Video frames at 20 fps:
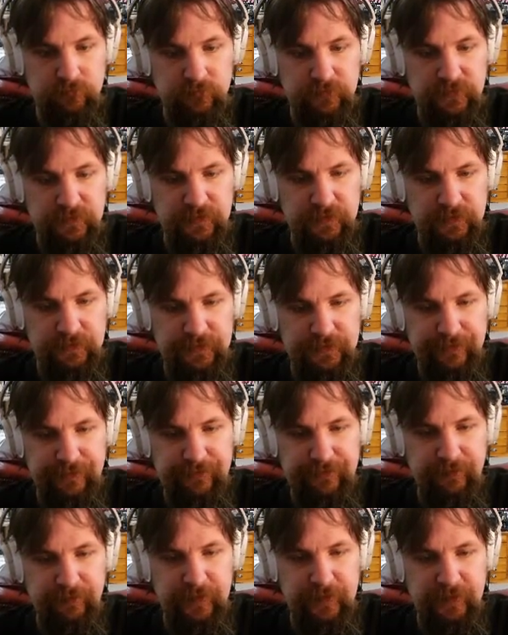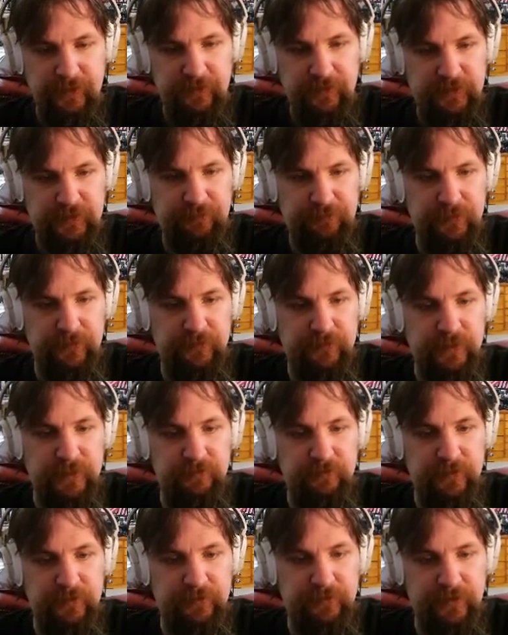There's that familiar spooky
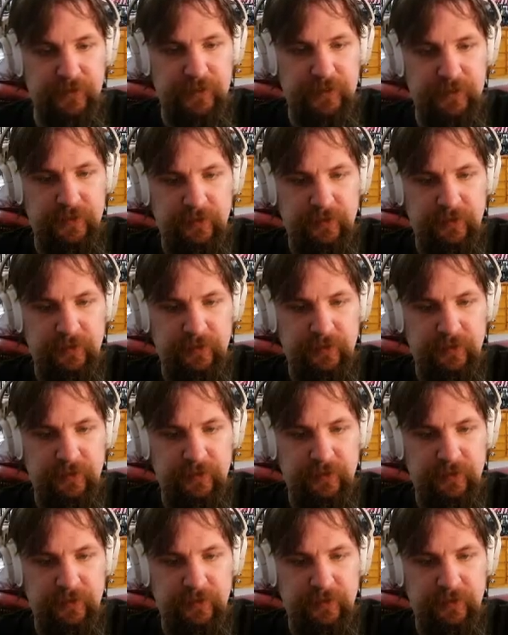music.